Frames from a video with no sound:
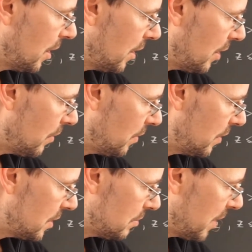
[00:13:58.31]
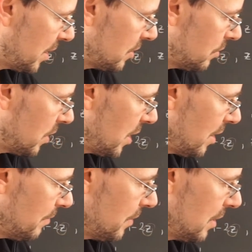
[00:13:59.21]
Now this minus
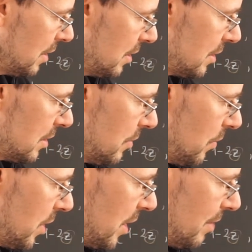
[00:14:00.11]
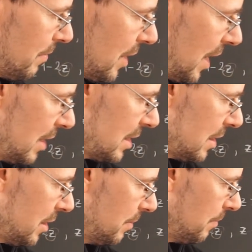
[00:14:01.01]
1/2 and this 1/2
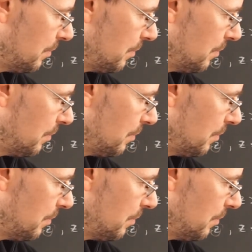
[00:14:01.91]
cancel.